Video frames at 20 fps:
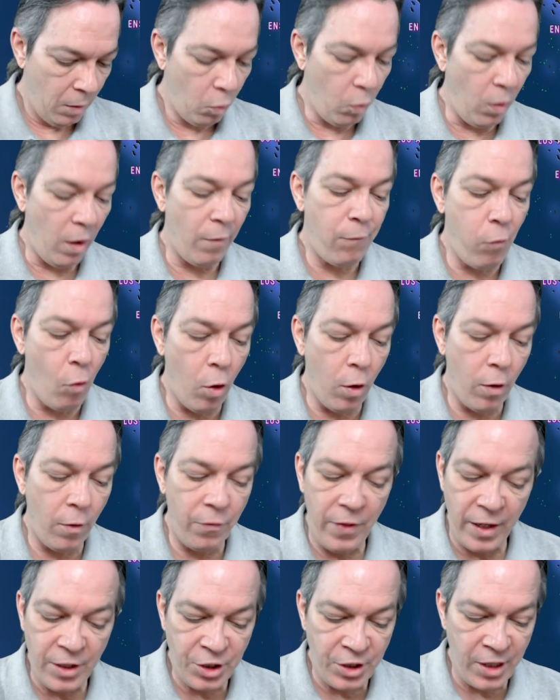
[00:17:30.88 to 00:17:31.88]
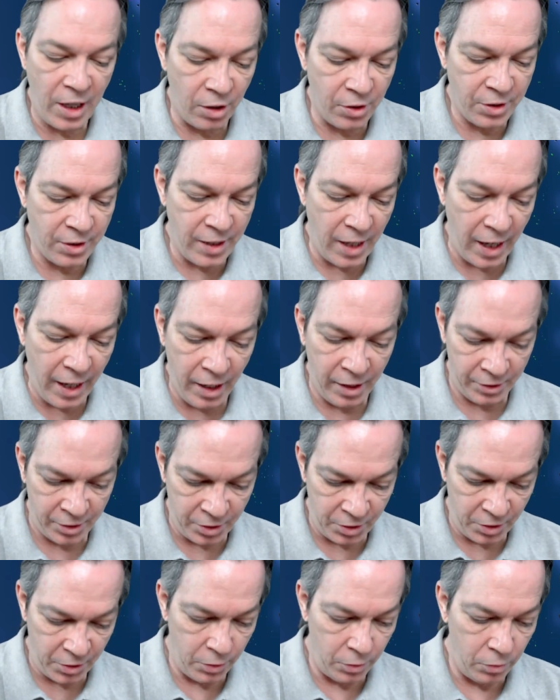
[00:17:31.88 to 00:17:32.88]
Wherefore, if they shall say
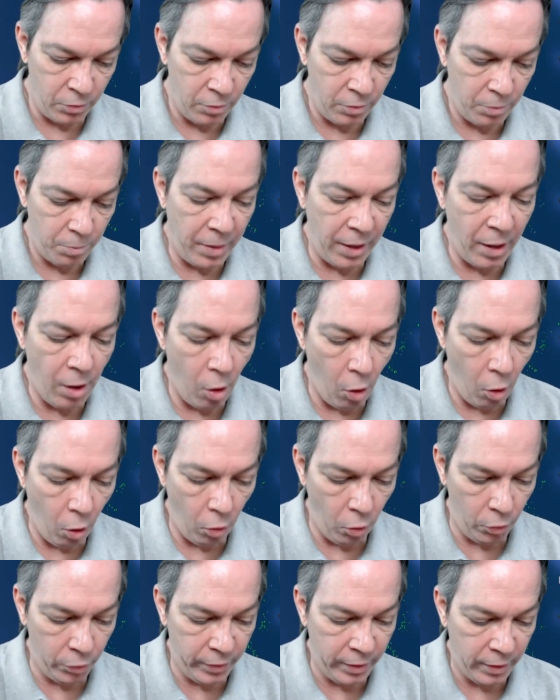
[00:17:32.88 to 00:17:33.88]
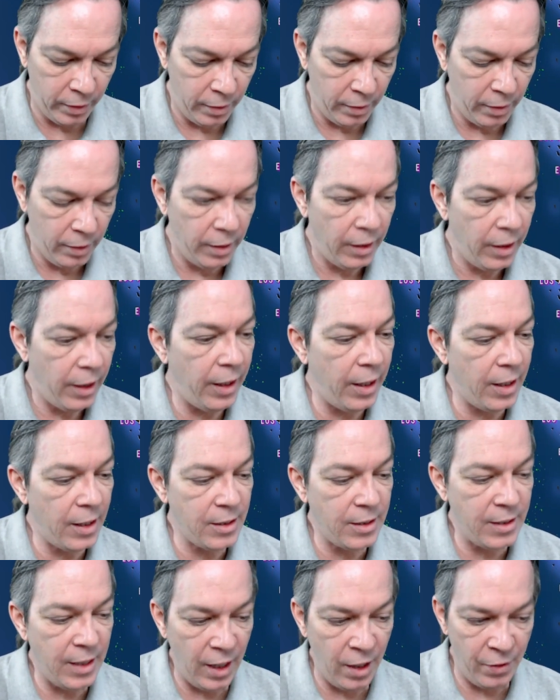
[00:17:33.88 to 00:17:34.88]
unto you, Behold, he
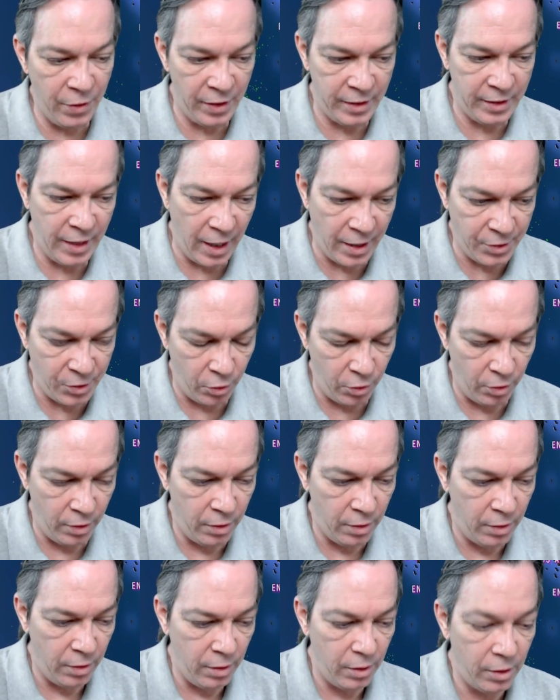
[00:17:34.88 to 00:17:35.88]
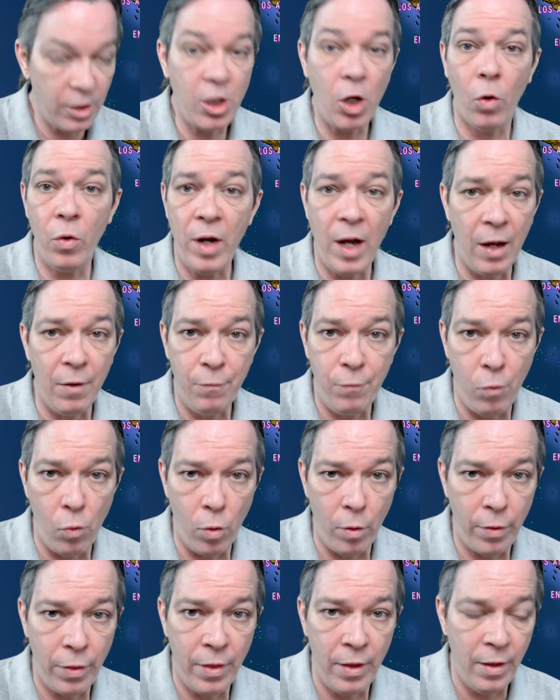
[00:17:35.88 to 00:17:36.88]
is in the desert, go not
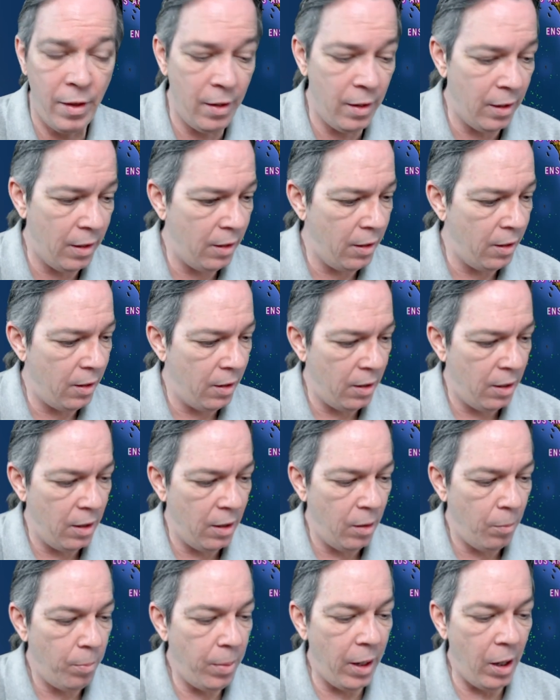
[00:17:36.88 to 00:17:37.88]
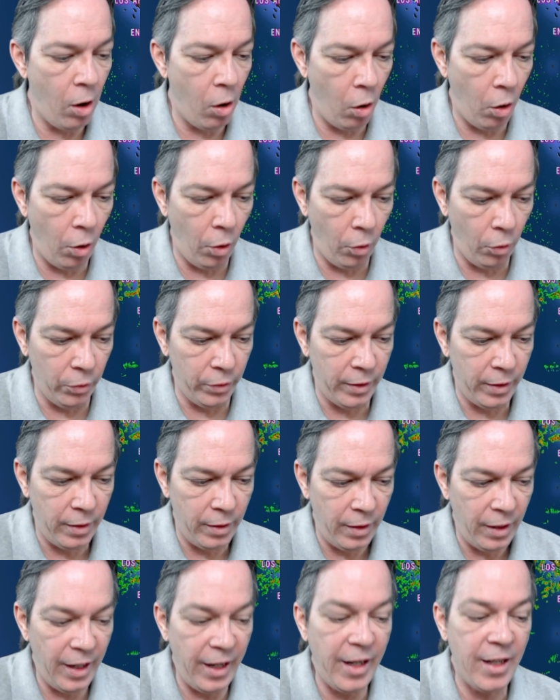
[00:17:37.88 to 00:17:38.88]
forth. Behold,
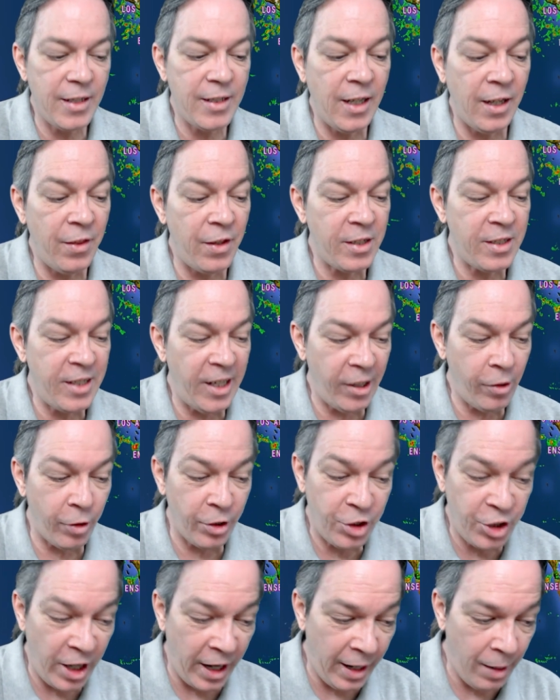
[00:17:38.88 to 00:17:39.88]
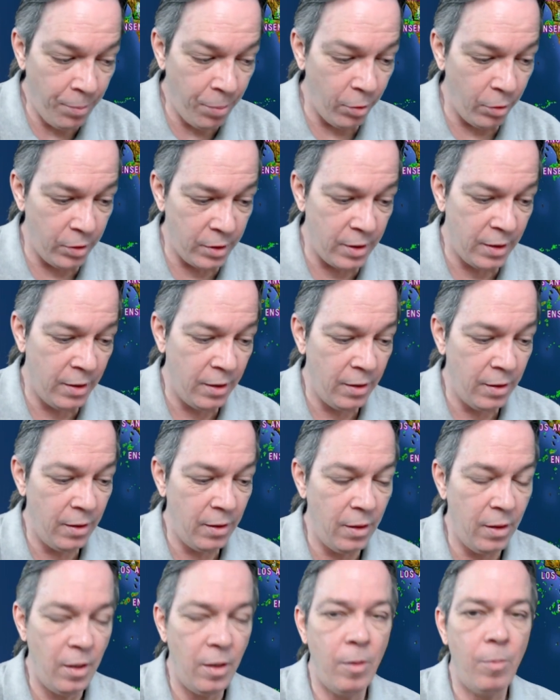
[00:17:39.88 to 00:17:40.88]
he is in the secret chambers,
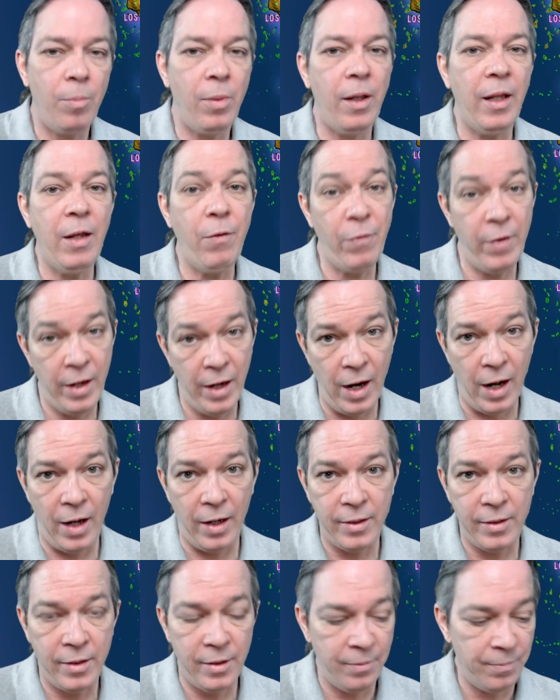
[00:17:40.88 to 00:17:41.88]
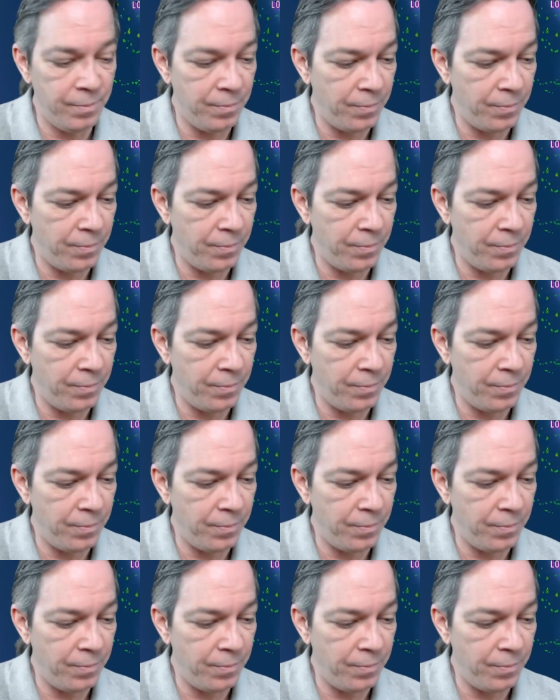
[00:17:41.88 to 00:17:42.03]
believe it not.